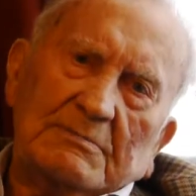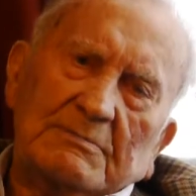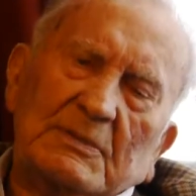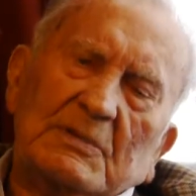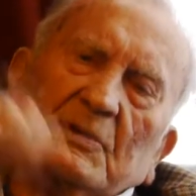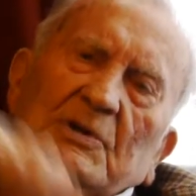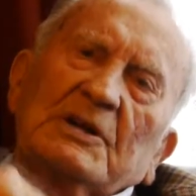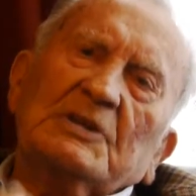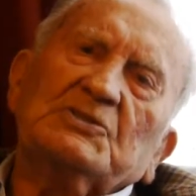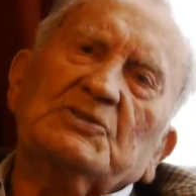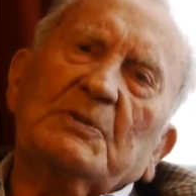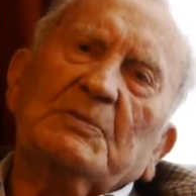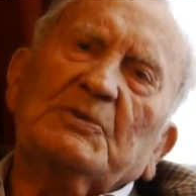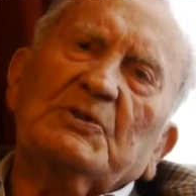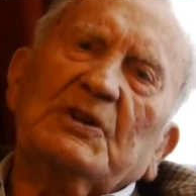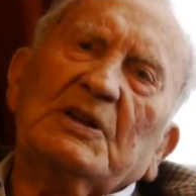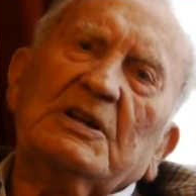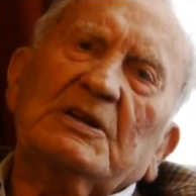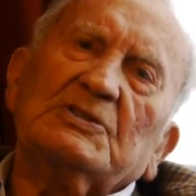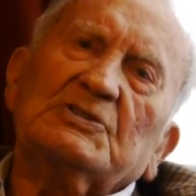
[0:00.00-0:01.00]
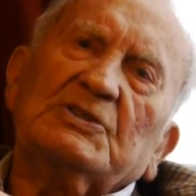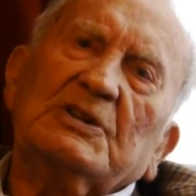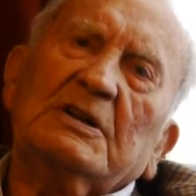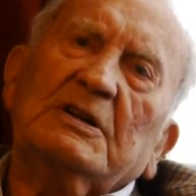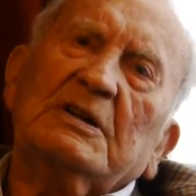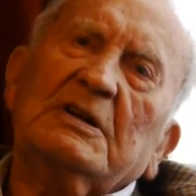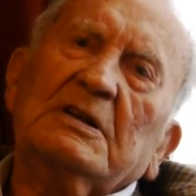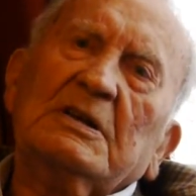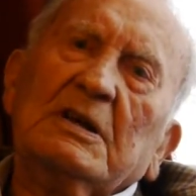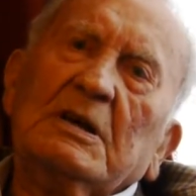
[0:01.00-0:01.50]
unless you put the lights
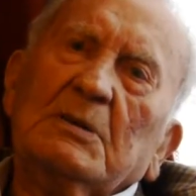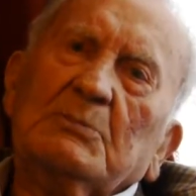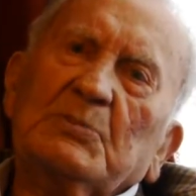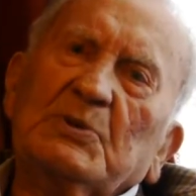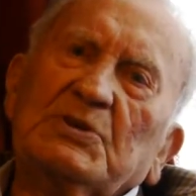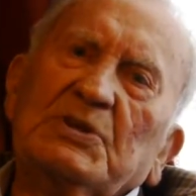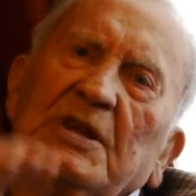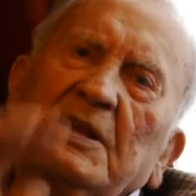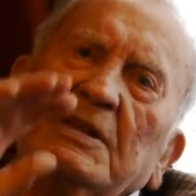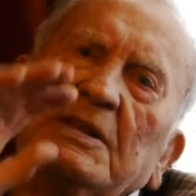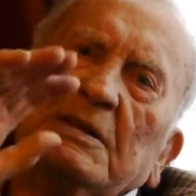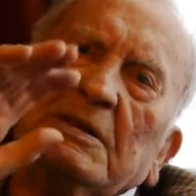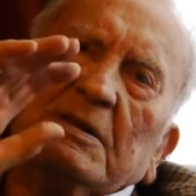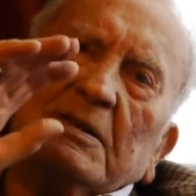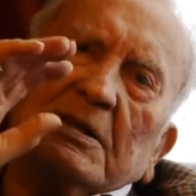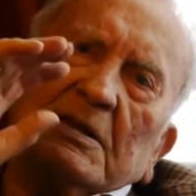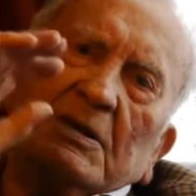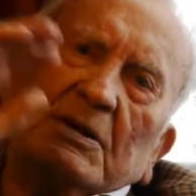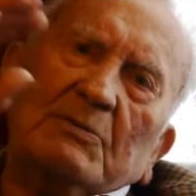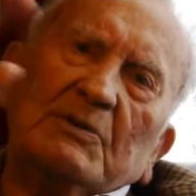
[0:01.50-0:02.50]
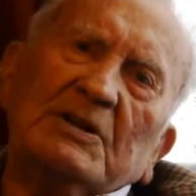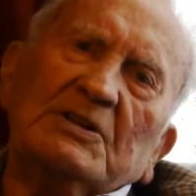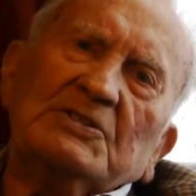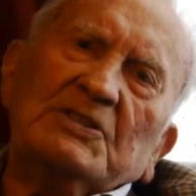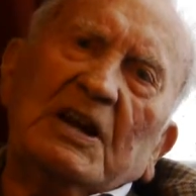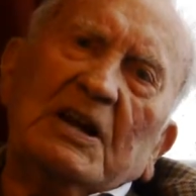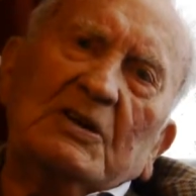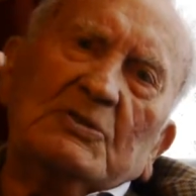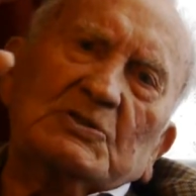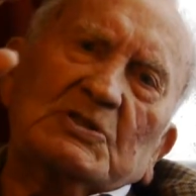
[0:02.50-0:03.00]
on. But then you weren't
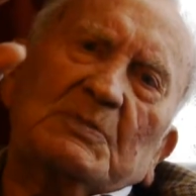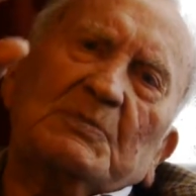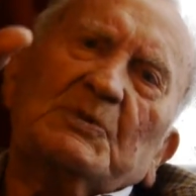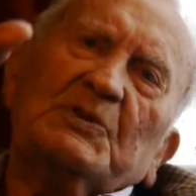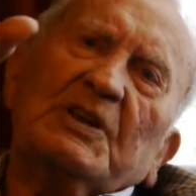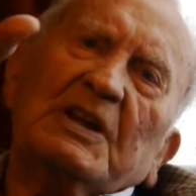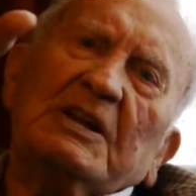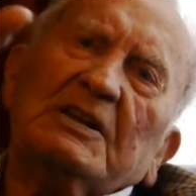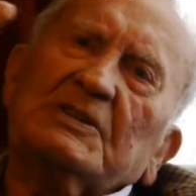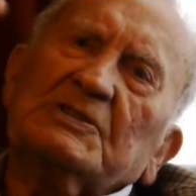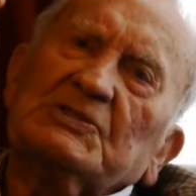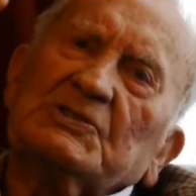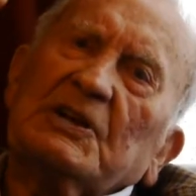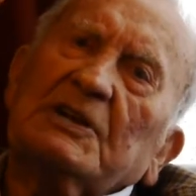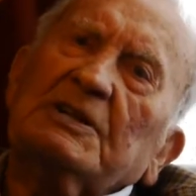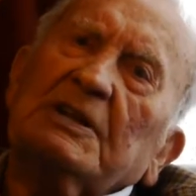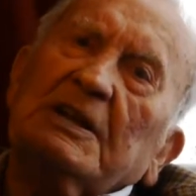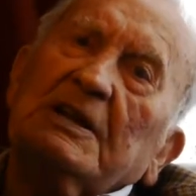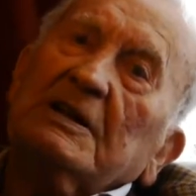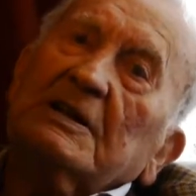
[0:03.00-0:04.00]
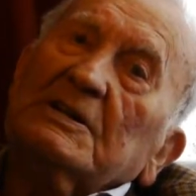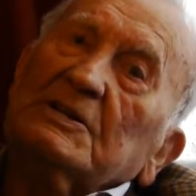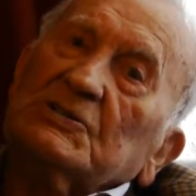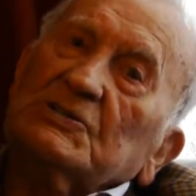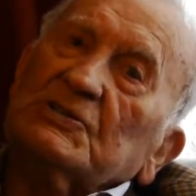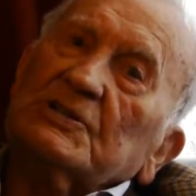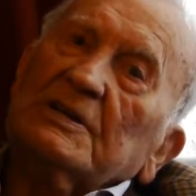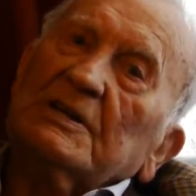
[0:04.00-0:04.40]
allowed to put the lights on at night